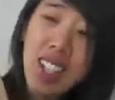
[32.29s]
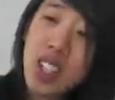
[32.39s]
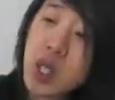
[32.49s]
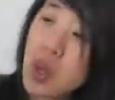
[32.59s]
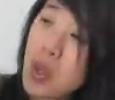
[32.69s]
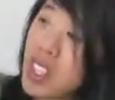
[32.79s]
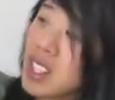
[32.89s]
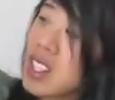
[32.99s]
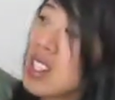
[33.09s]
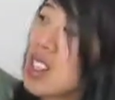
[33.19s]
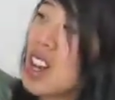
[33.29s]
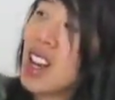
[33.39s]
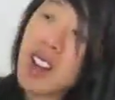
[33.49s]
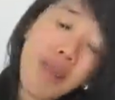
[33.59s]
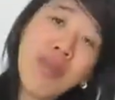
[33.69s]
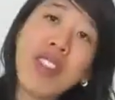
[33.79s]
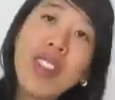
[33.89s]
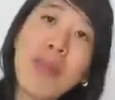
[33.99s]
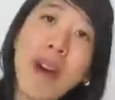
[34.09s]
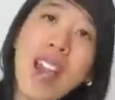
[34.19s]
So this is um,
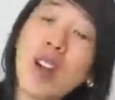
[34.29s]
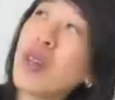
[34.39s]
my